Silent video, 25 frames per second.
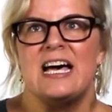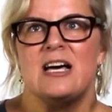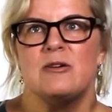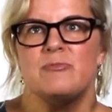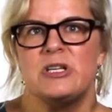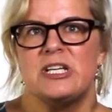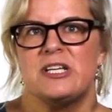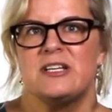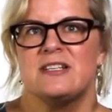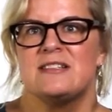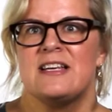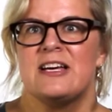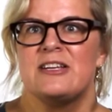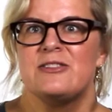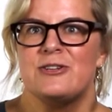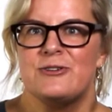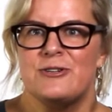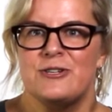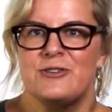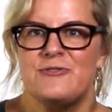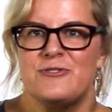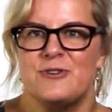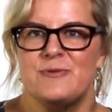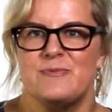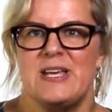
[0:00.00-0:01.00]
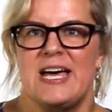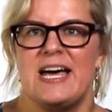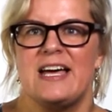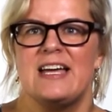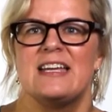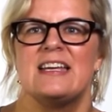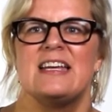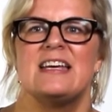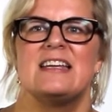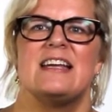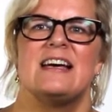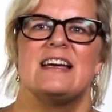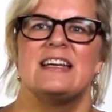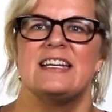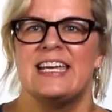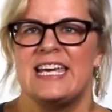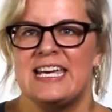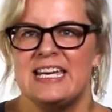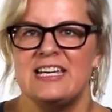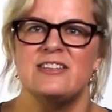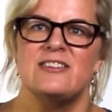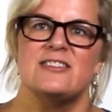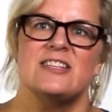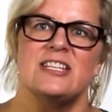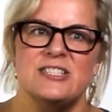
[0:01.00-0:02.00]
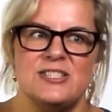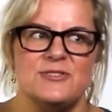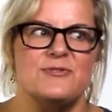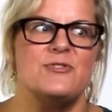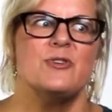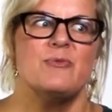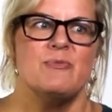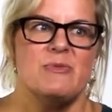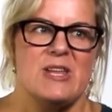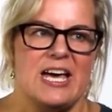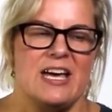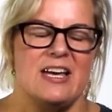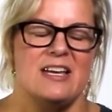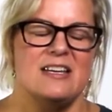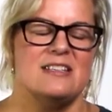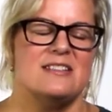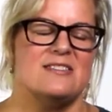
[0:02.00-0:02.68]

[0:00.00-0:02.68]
that because I learned from that and I gained this from that.